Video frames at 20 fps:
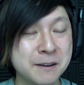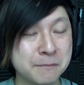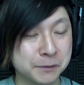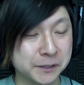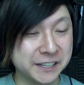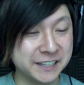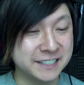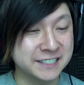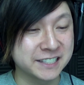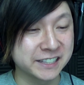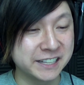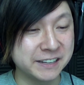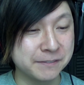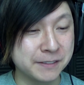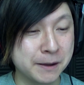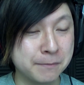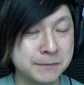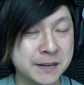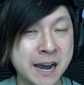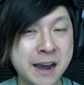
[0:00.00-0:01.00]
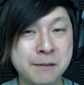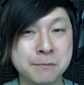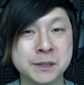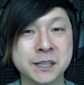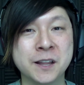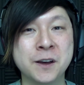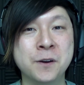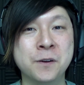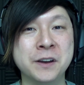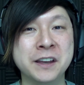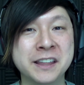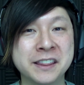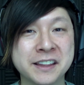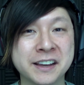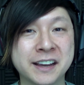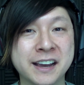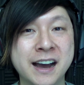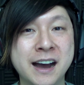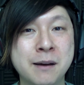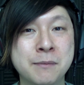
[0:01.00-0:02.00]
please leave them down below in
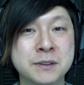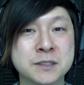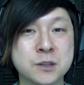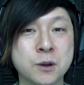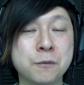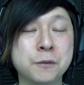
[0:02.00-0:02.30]
the comments.